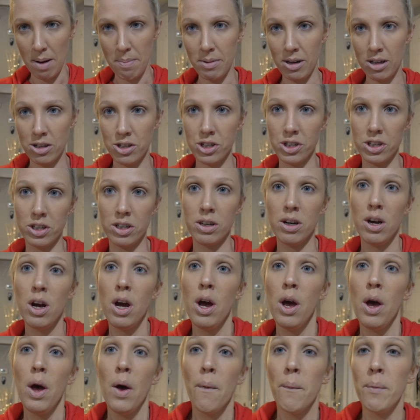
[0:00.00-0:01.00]
I'm not sure
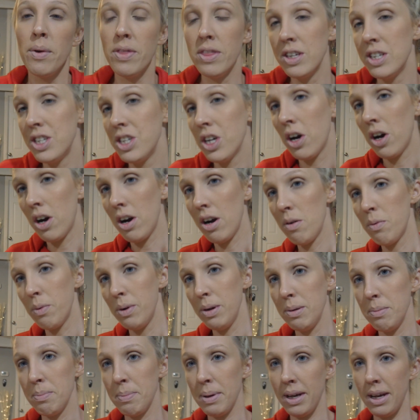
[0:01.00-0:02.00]
with the Tarte
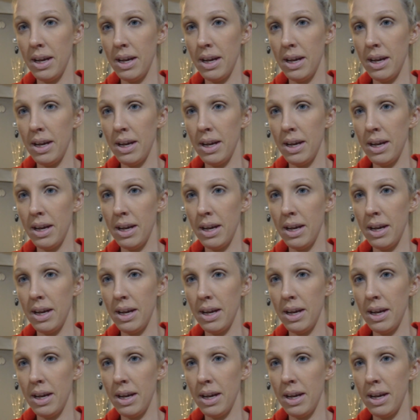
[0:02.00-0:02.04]
one,